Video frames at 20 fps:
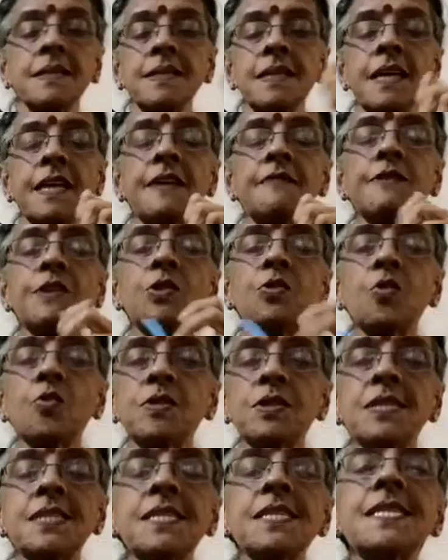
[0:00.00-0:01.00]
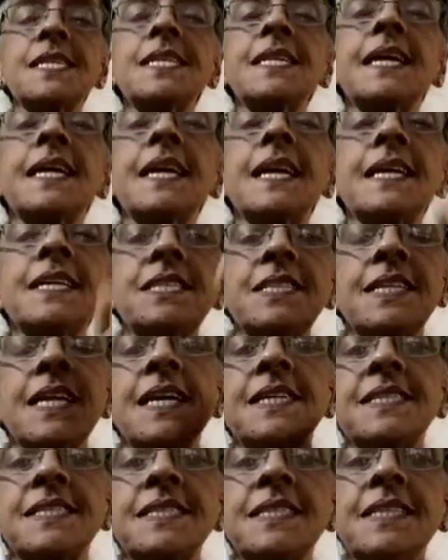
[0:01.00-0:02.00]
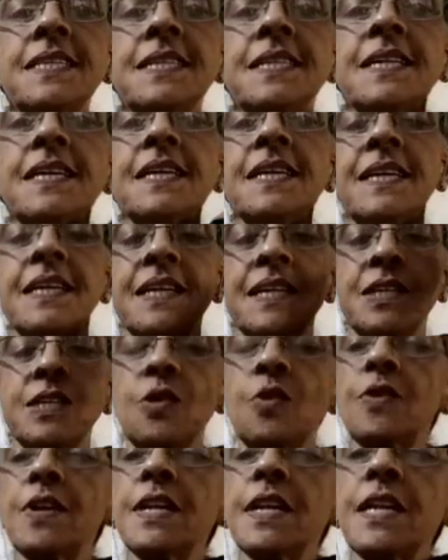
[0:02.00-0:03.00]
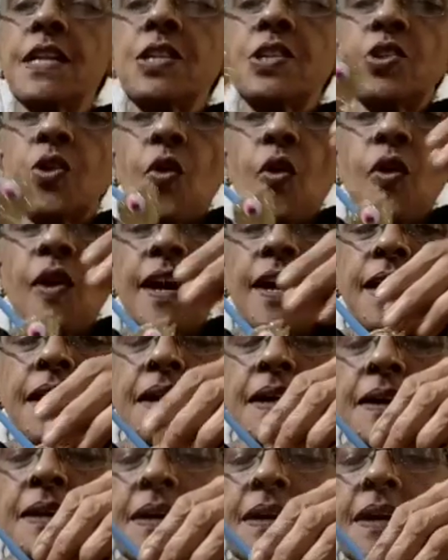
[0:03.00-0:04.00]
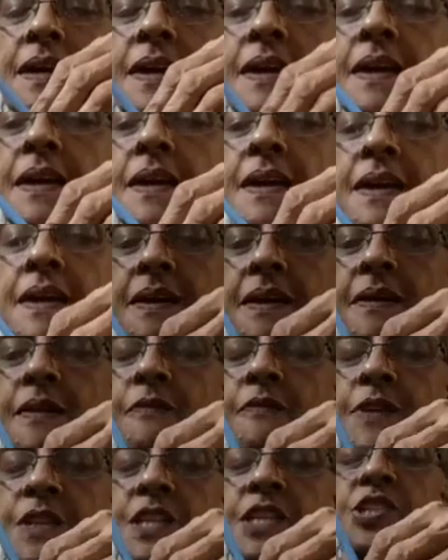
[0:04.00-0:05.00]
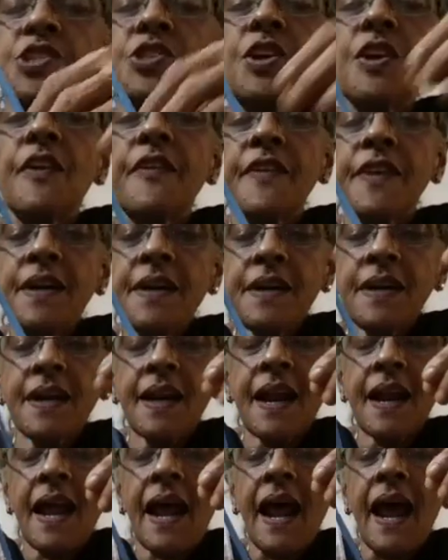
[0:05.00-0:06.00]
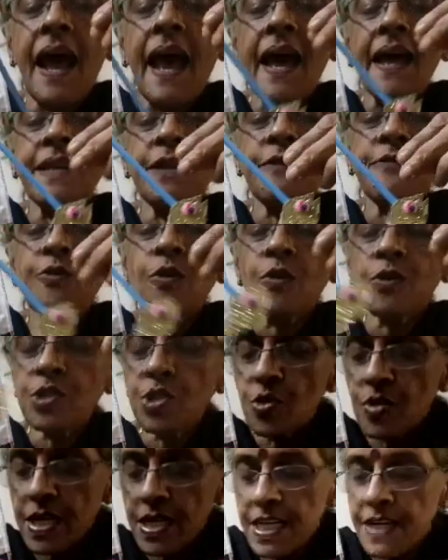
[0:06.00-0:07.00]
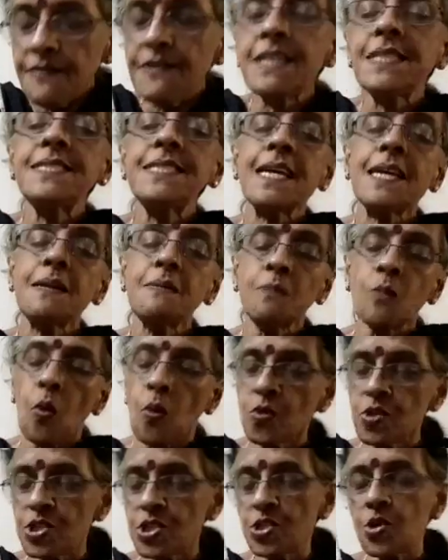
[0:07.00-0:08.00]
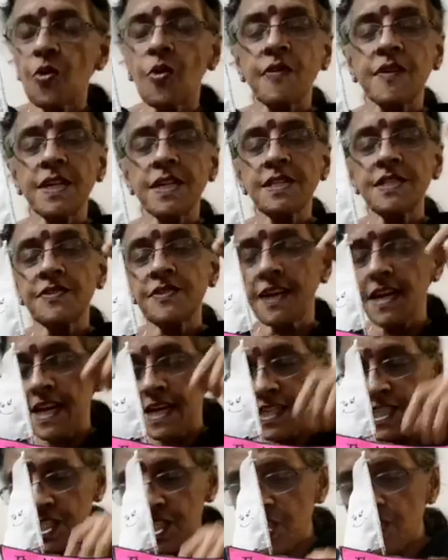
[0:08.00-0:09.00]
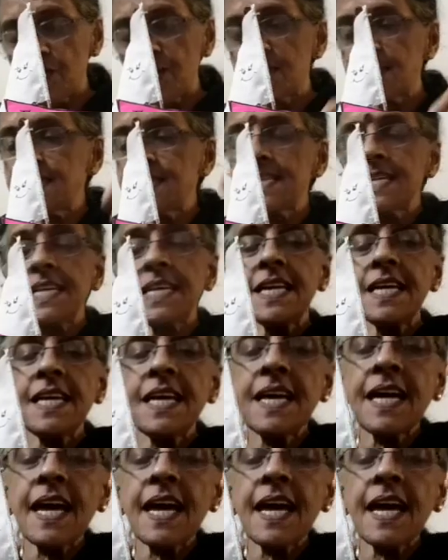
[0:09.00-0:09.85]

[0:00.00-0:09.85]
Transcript: even though this is an English lesson, you can enjoy with the children. And of course, you can even tell more stories related to the sea